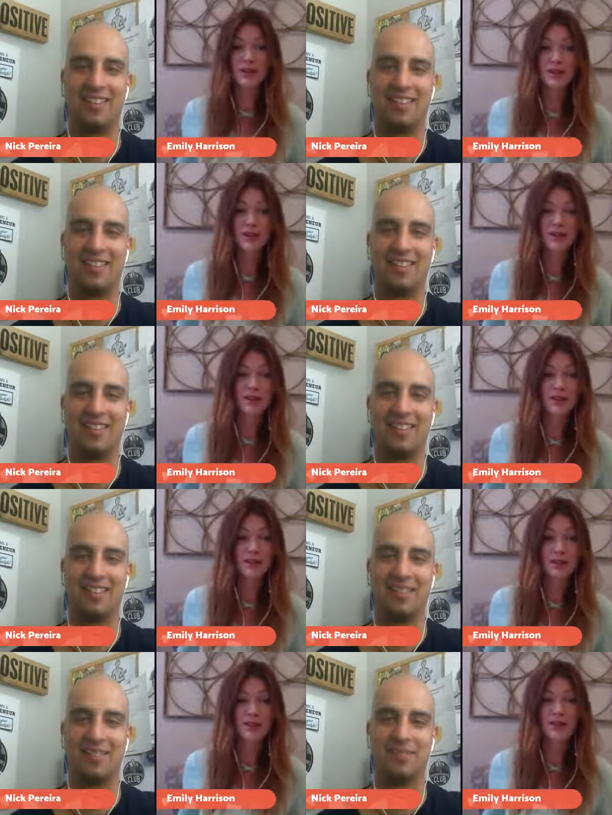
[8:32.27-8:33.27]
Speaker 1: for you. That
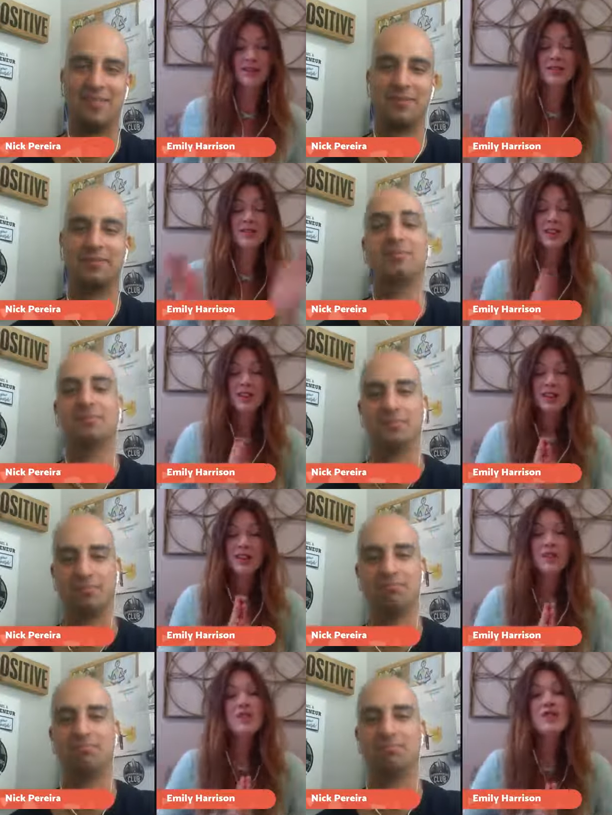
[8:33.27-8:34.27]
feels
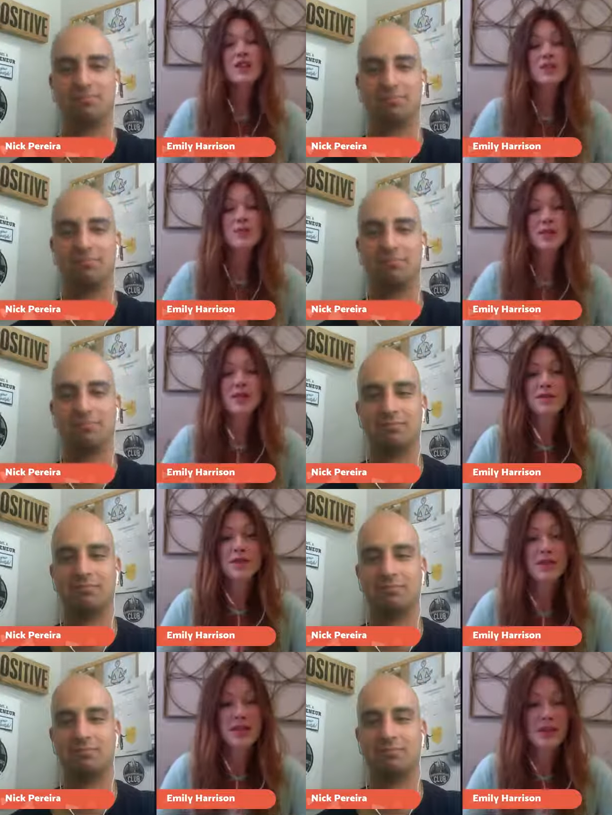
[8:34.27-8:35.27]
it feels good to be of
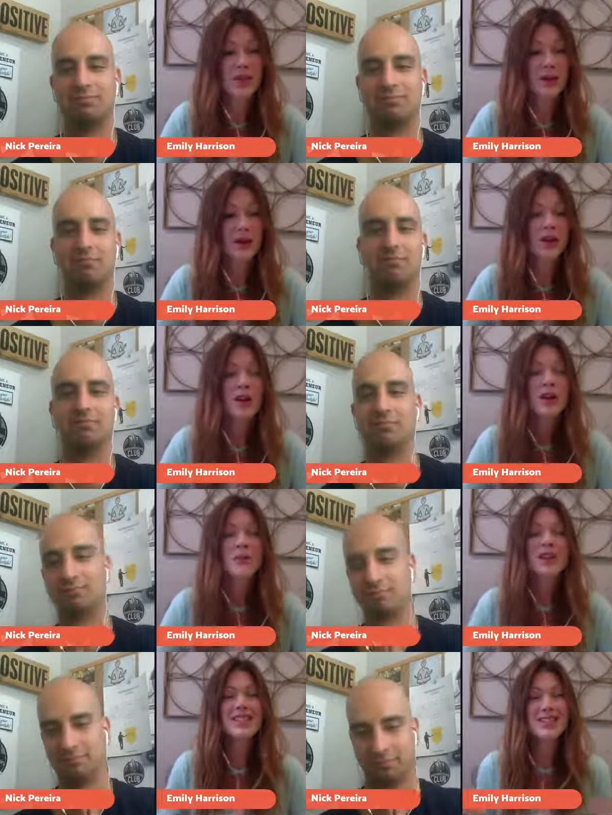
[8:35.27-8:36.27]
service in that way
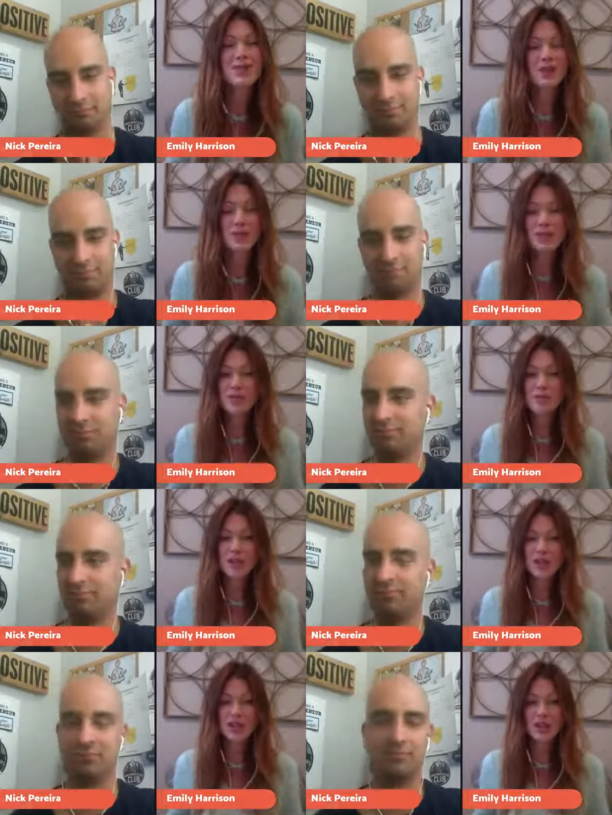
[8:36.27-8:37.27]
that's really what the
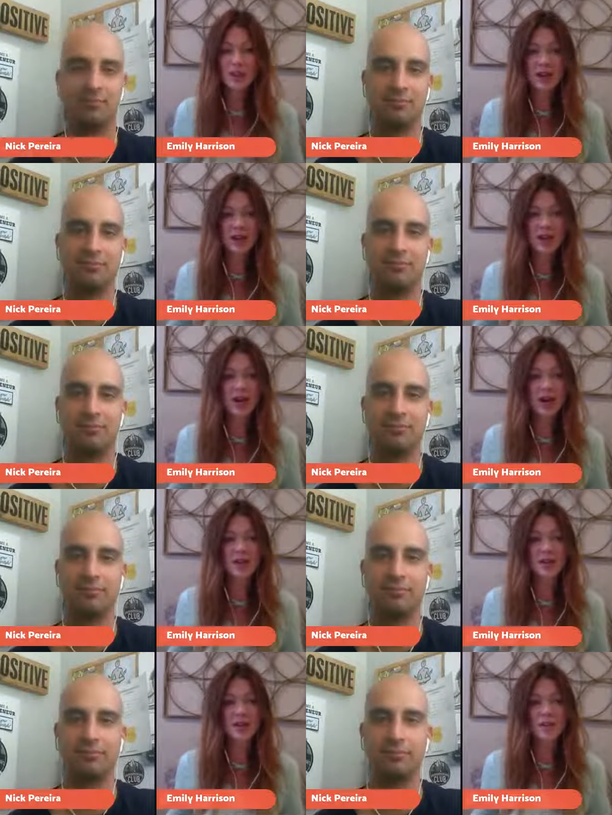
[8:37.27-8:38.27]
mission about the
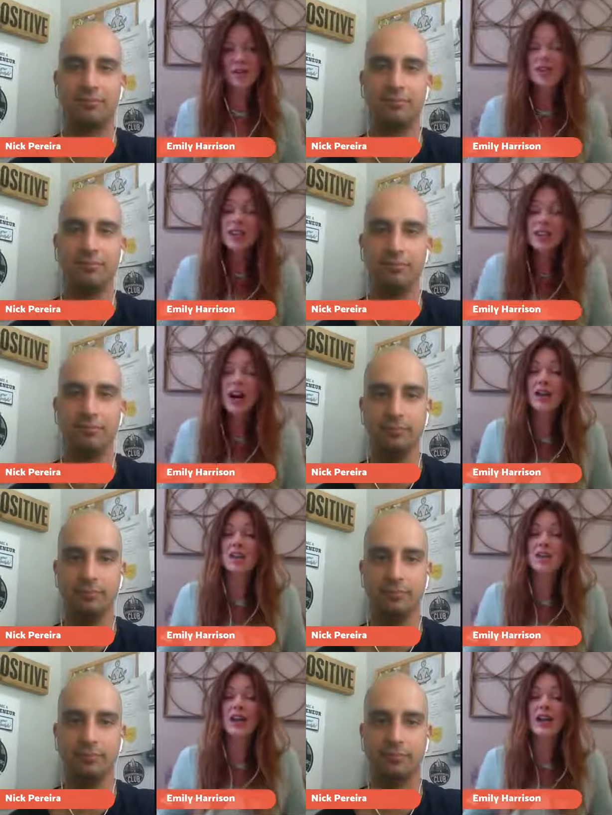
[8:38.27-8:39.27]
Akashic, that the
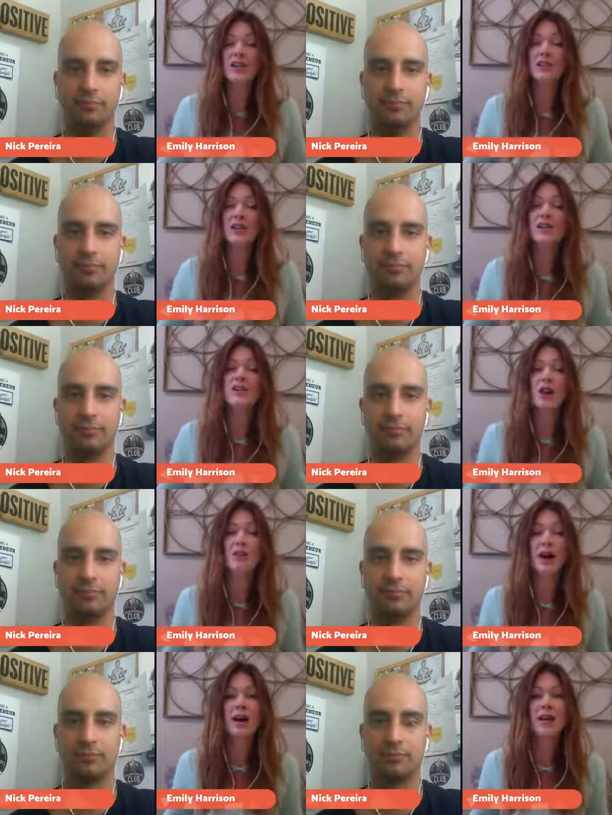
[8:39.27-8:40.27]
Akashic Academy is all
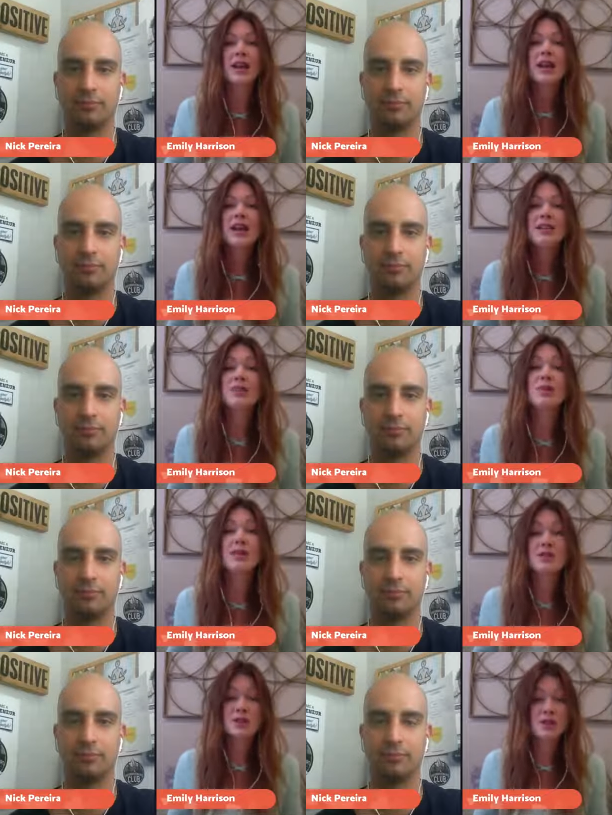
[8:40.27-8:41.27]
about, is to be
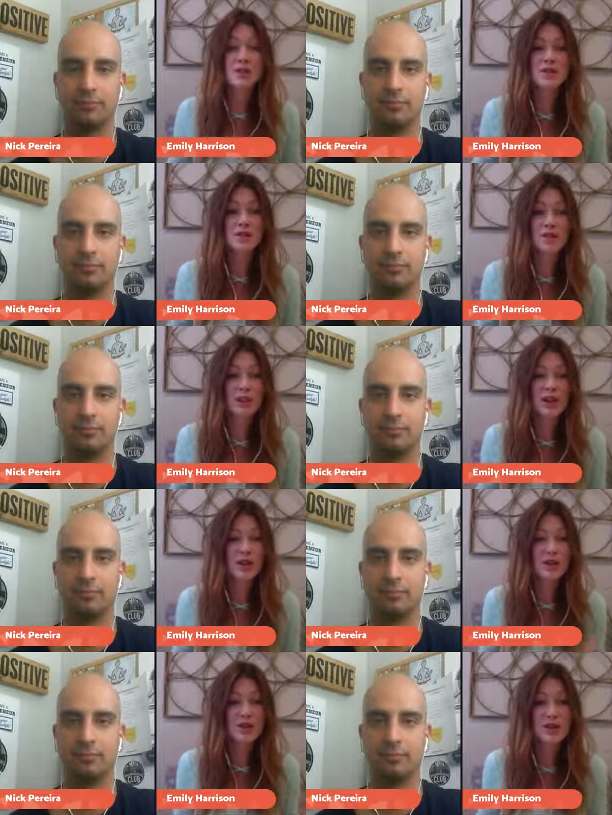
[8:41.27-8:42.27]
of service to the
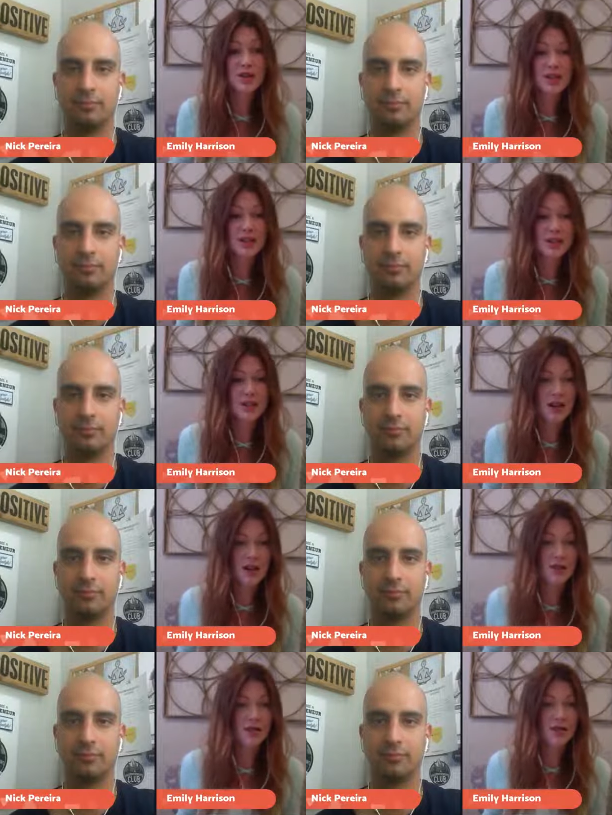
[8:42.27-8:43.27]
planet during this
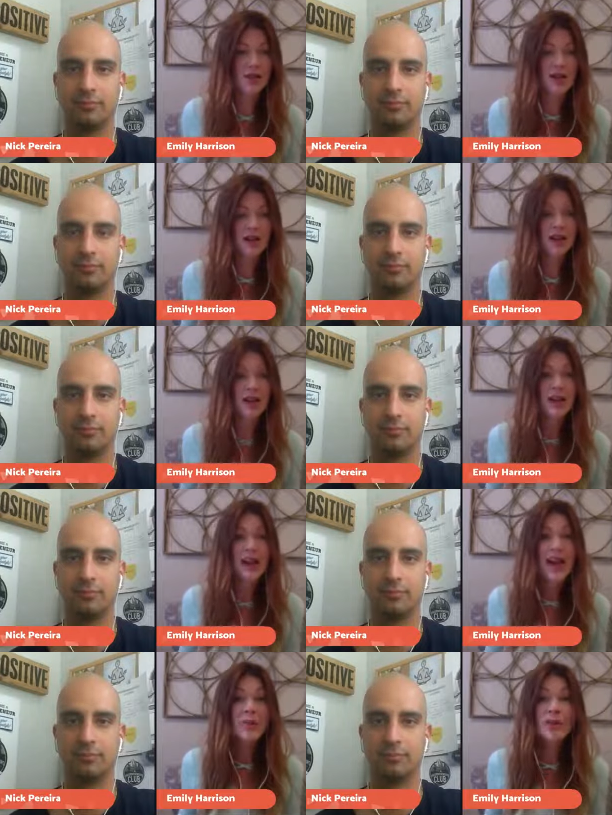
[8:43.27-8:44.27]
time of awakening.
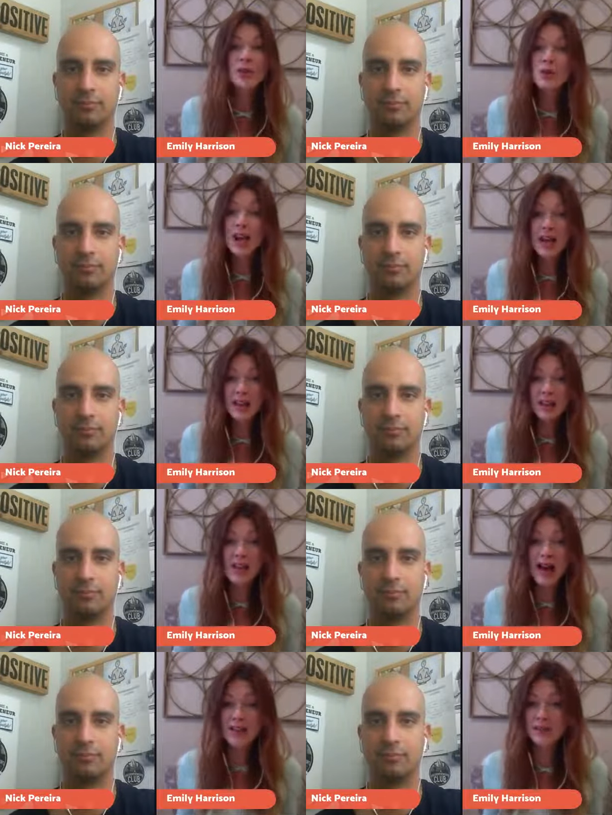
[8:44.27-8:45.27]
And we do that in a
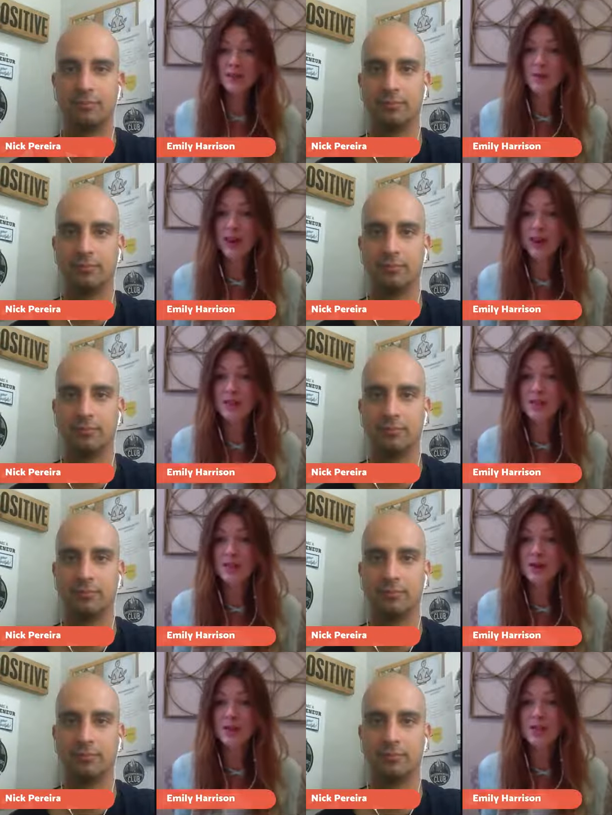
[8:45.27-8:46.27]
lot of different ways. So,
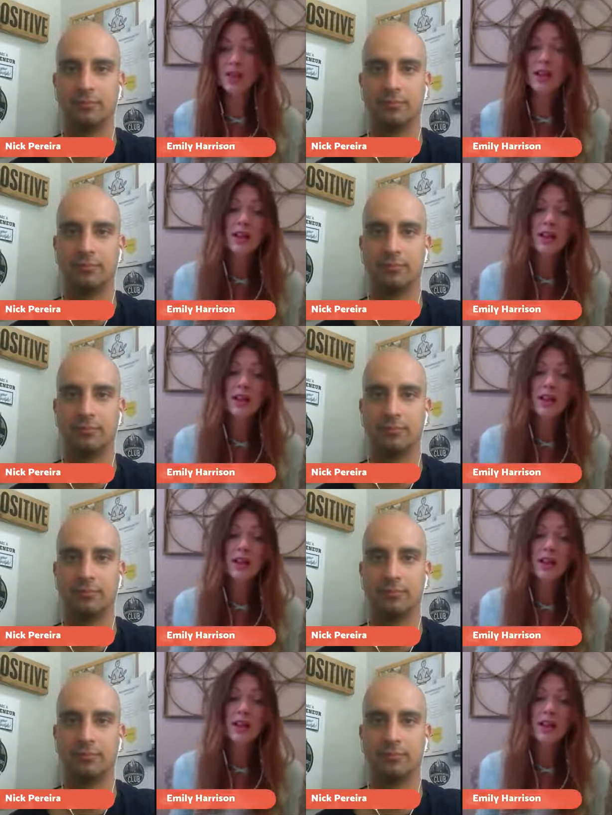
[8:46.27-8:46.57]
Coach Nick,